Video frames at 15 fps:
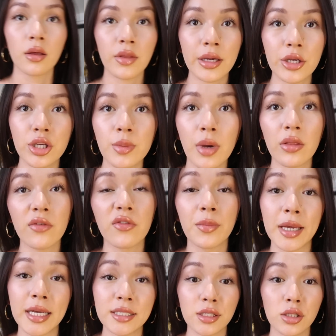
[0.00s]
Thank you, mother, for
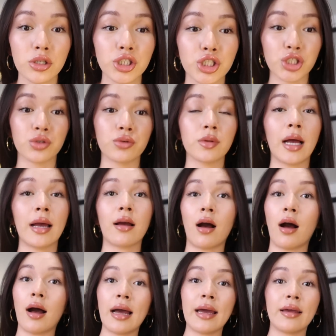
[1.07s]
being delusional. Like,
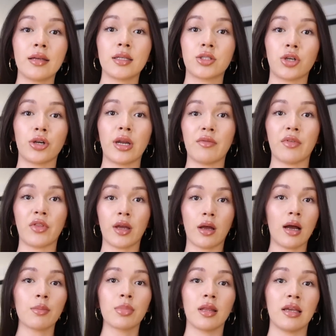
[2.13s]
I don't even think
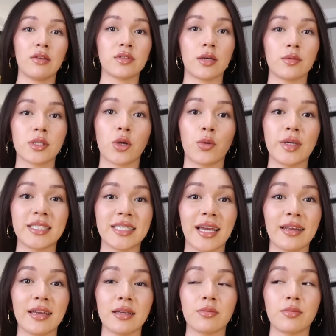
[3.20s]
I believed I was going to
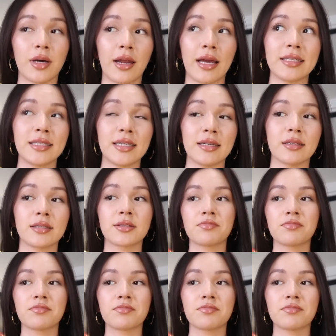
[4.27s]
get in, but I did.